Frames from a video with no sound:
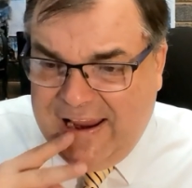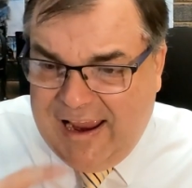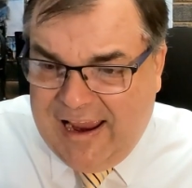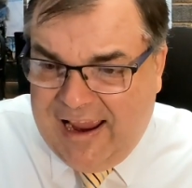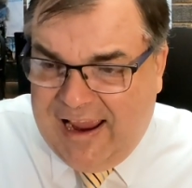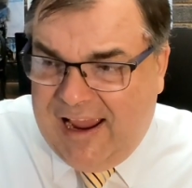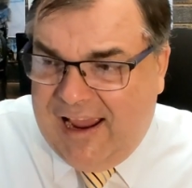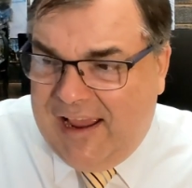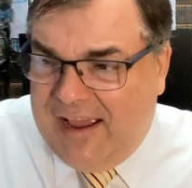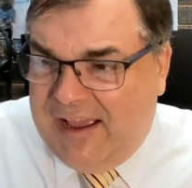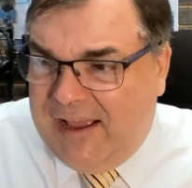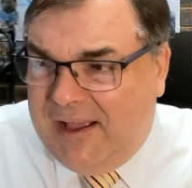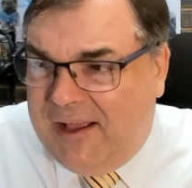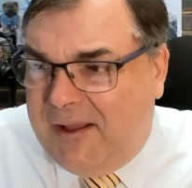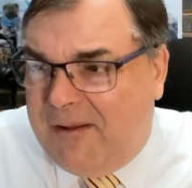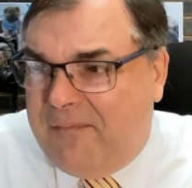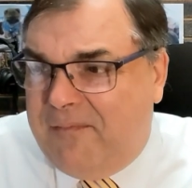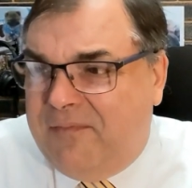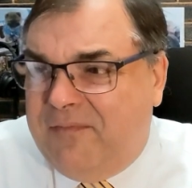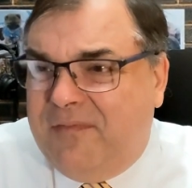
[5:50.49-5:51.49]

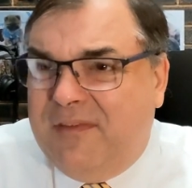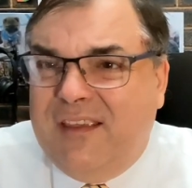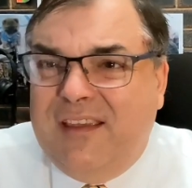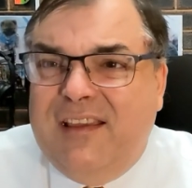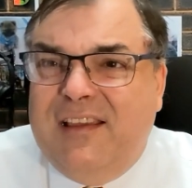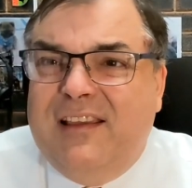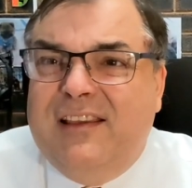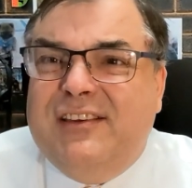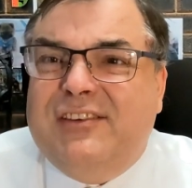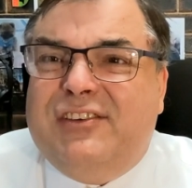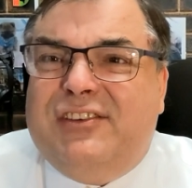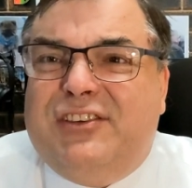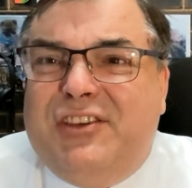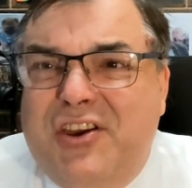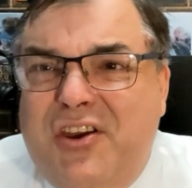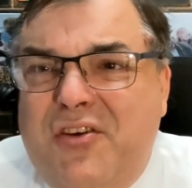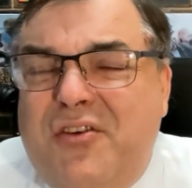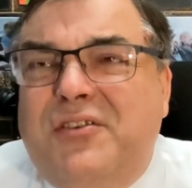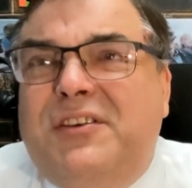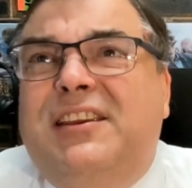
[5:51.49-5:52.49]
Um,
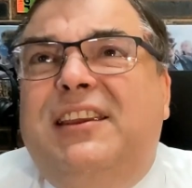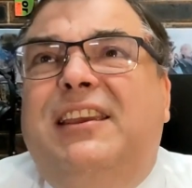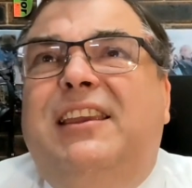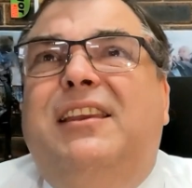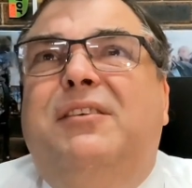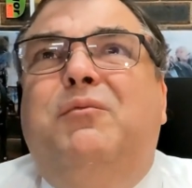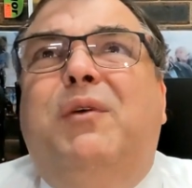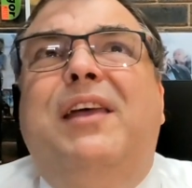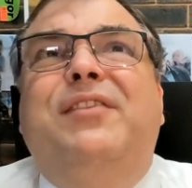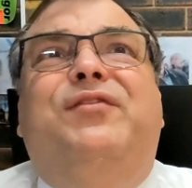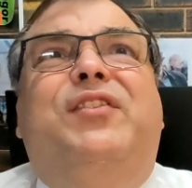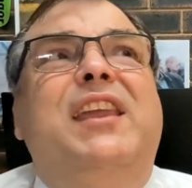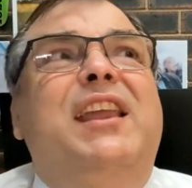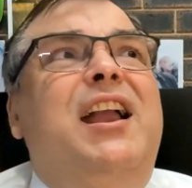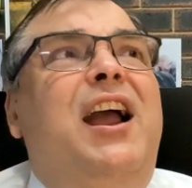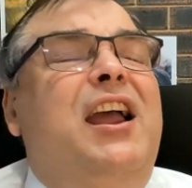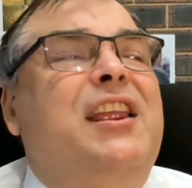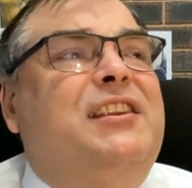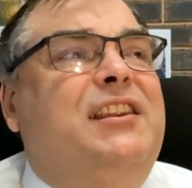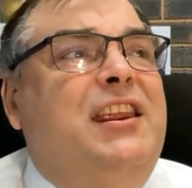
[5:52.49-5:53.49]
snooty. One
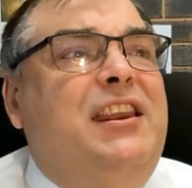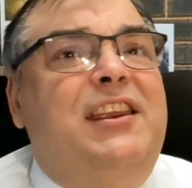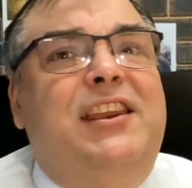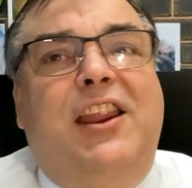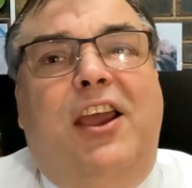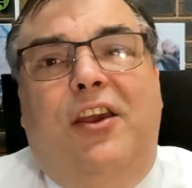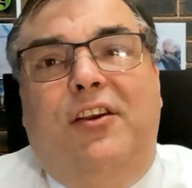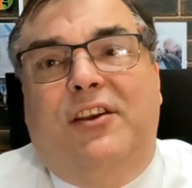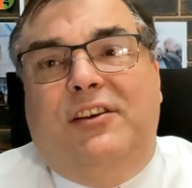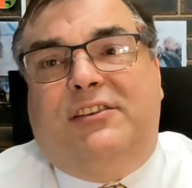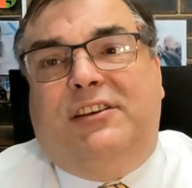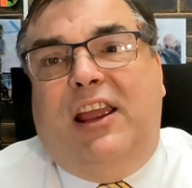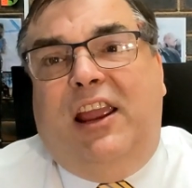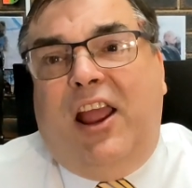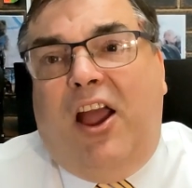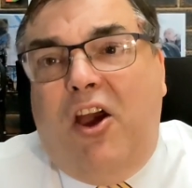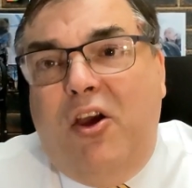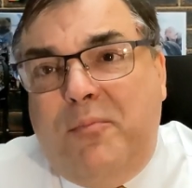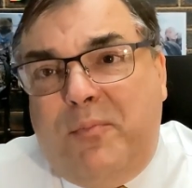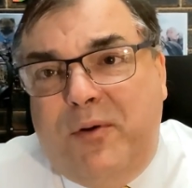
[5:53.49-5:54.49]
thing I did notice,
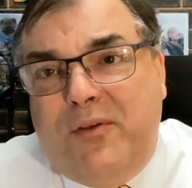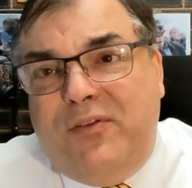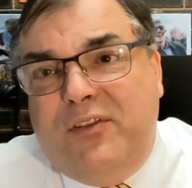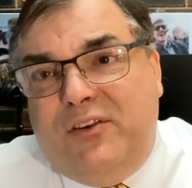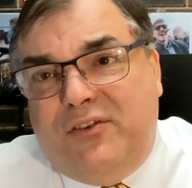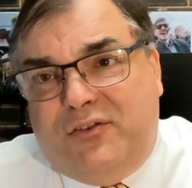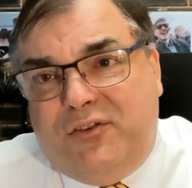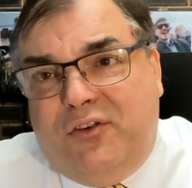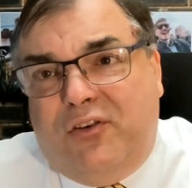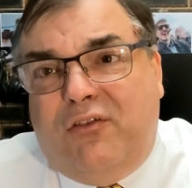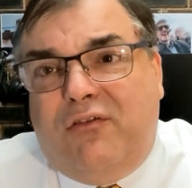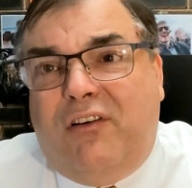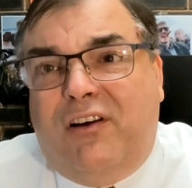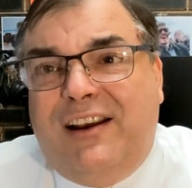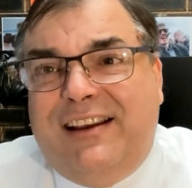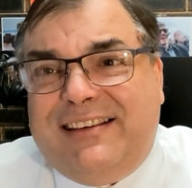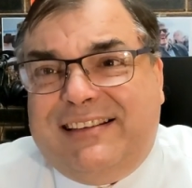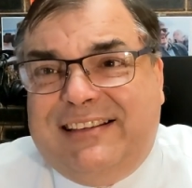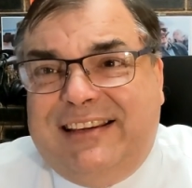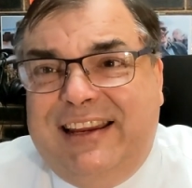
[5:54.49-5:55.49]
I opened the door
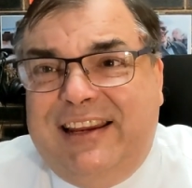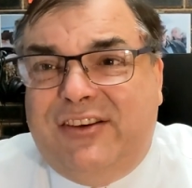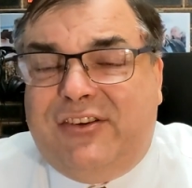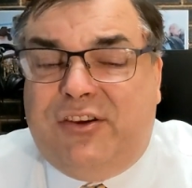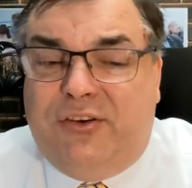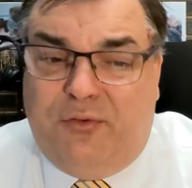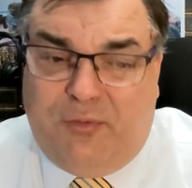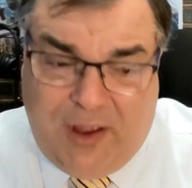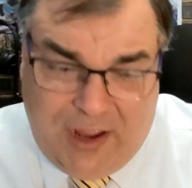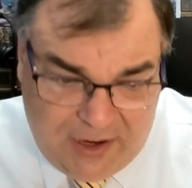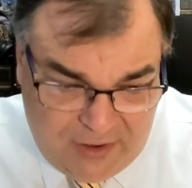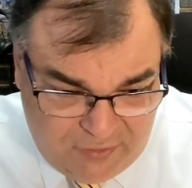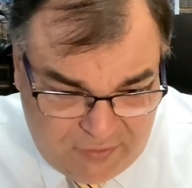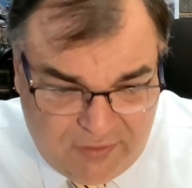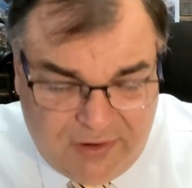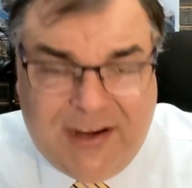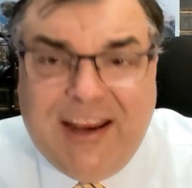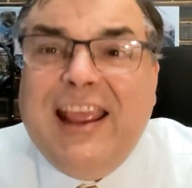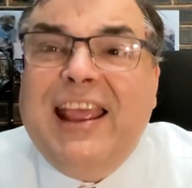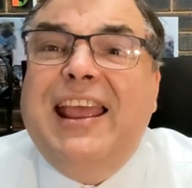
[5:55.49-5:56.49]
on a
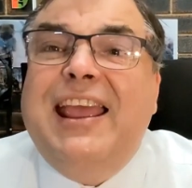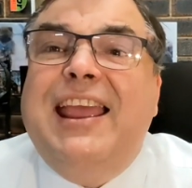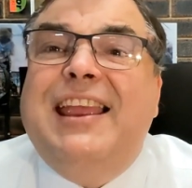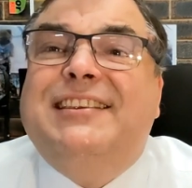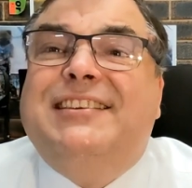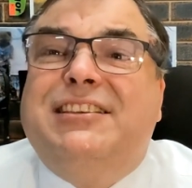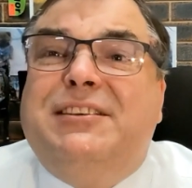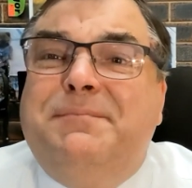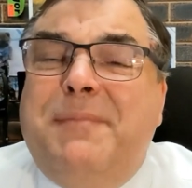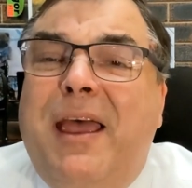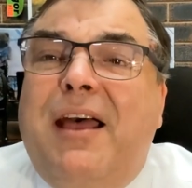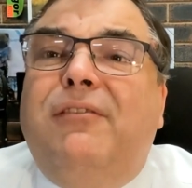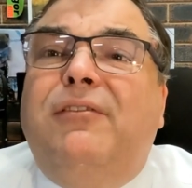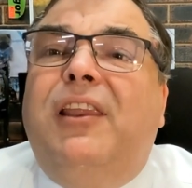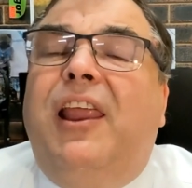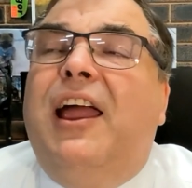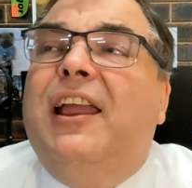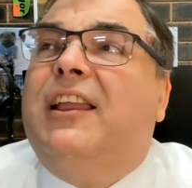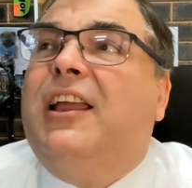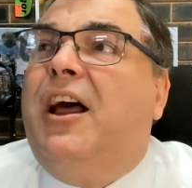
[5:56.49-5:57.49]
C200. It smelt
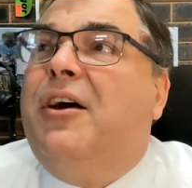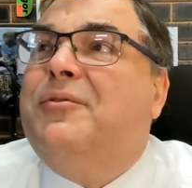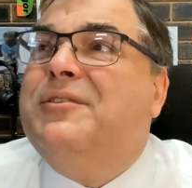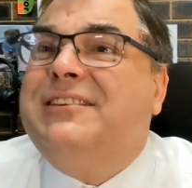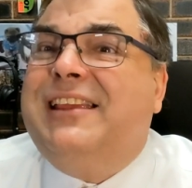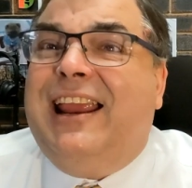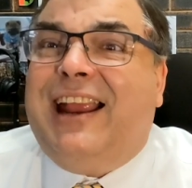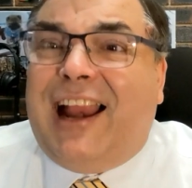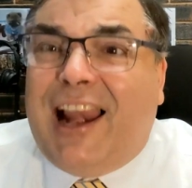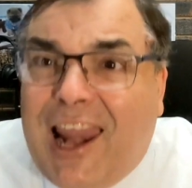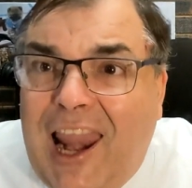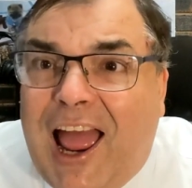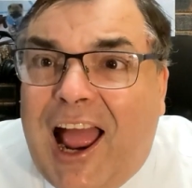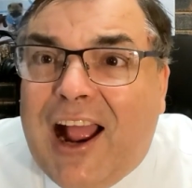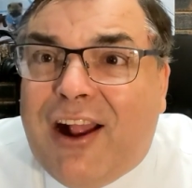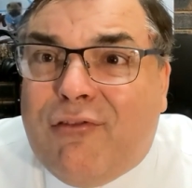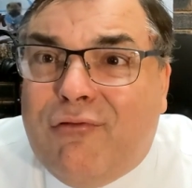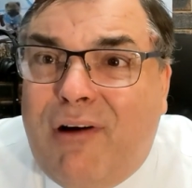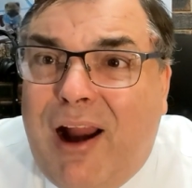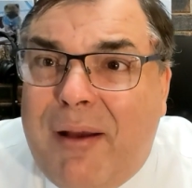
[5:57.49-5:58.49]
like I was at
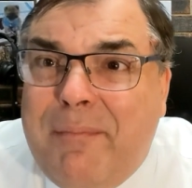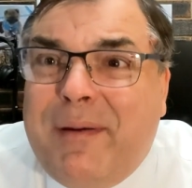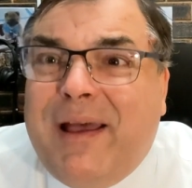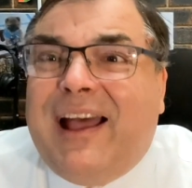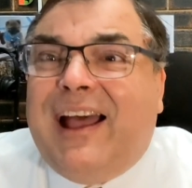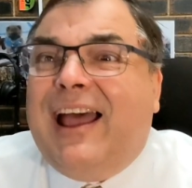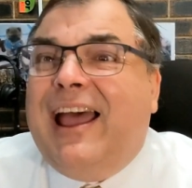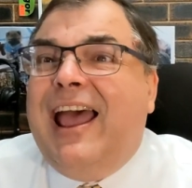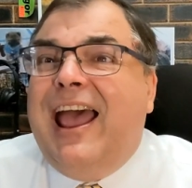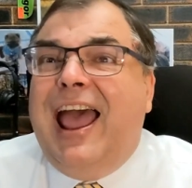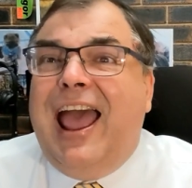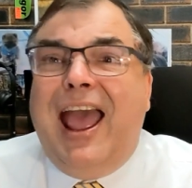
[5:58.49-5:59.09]
Clark Rubber.